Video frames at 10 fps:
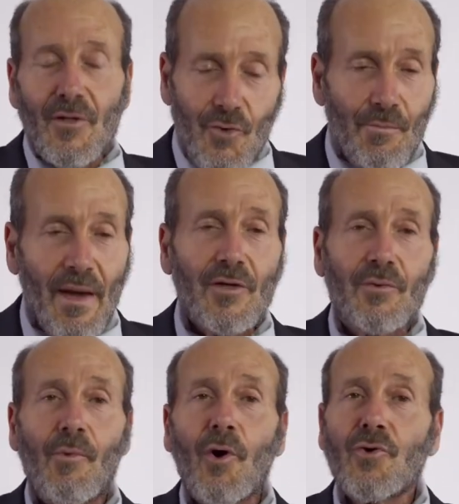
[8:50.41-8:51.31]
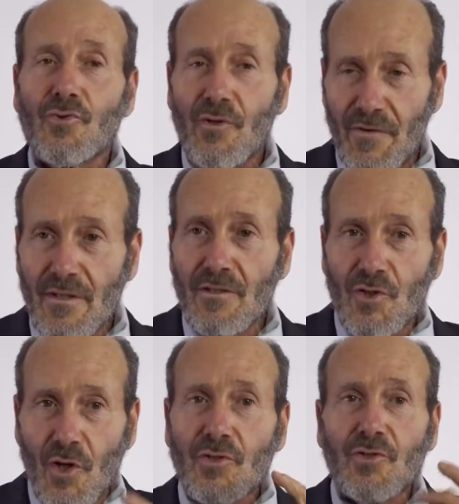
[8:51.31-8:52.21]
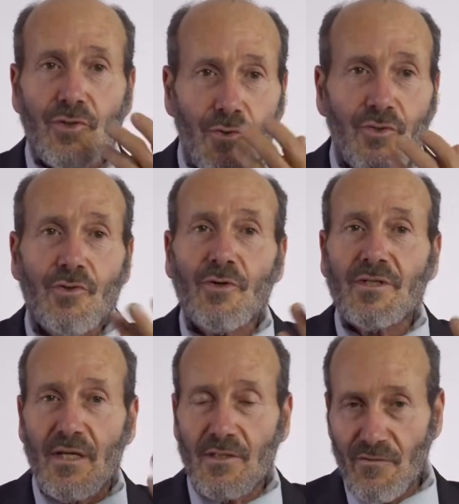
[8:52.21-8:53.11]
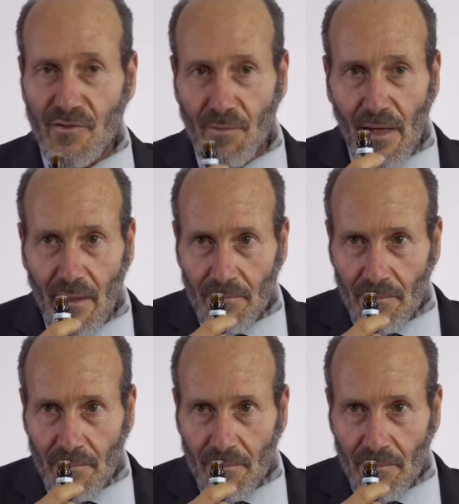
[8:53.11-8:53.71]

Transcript: To make more use of it, just use your sense of smell,